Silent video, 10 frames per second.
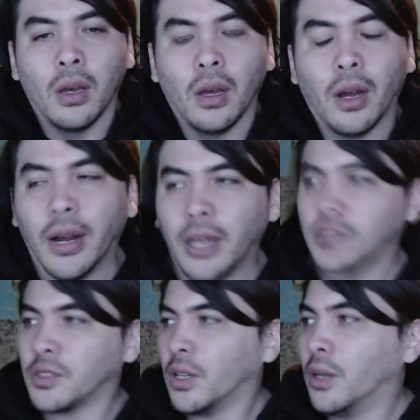All
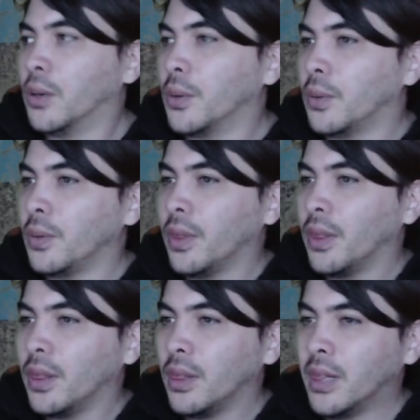right, so
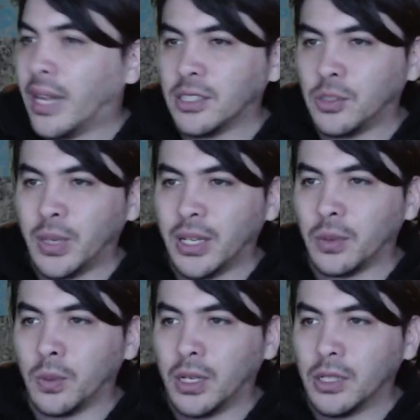last
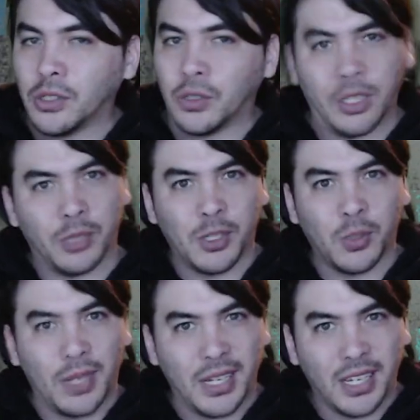week was
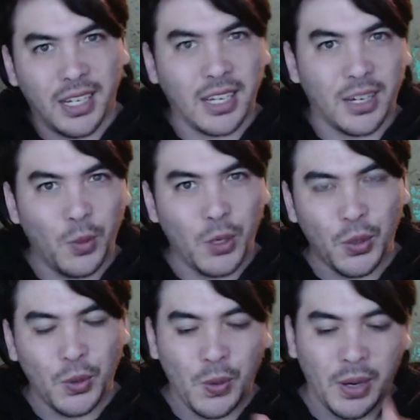Christmas week,
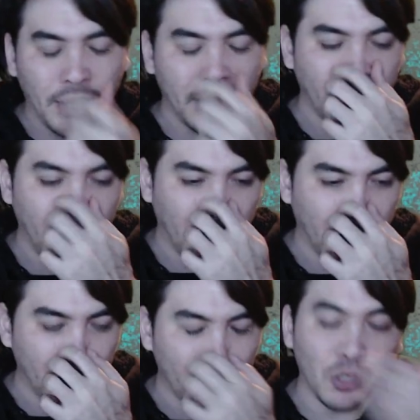woo!
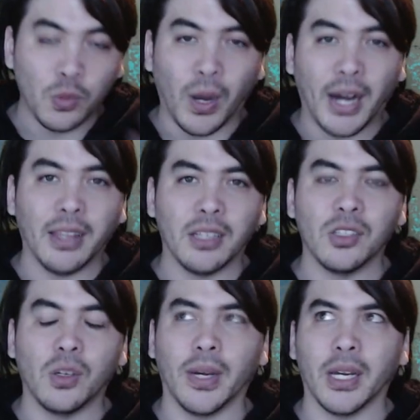Um, which is why this
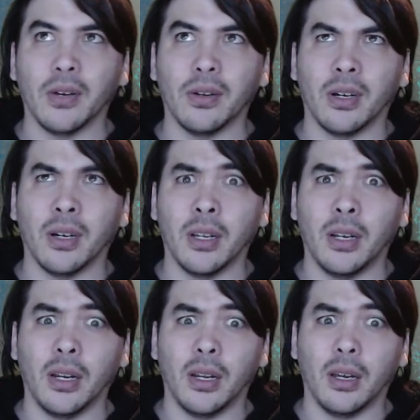is going out
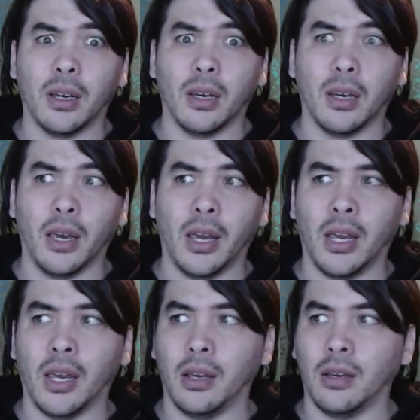on
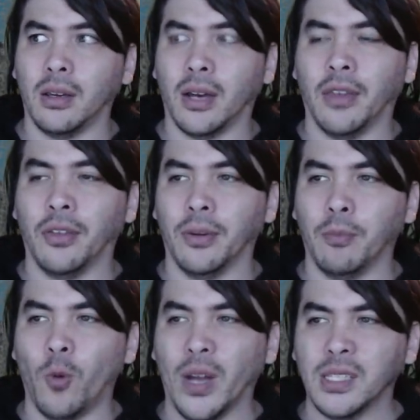a either
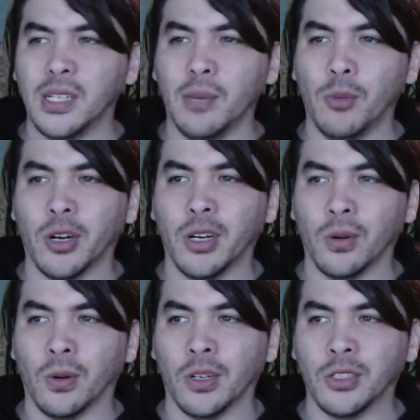Wednesday
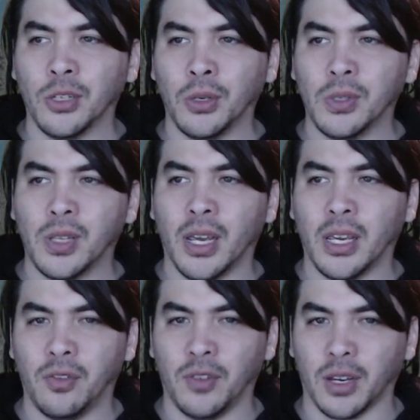morning or a Tuesday
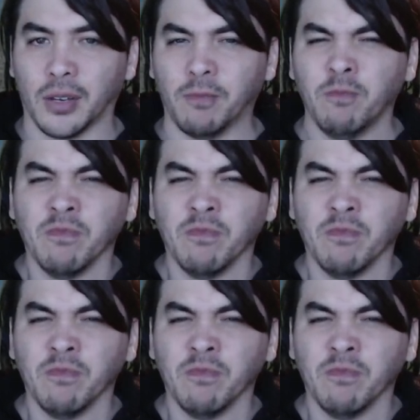evening.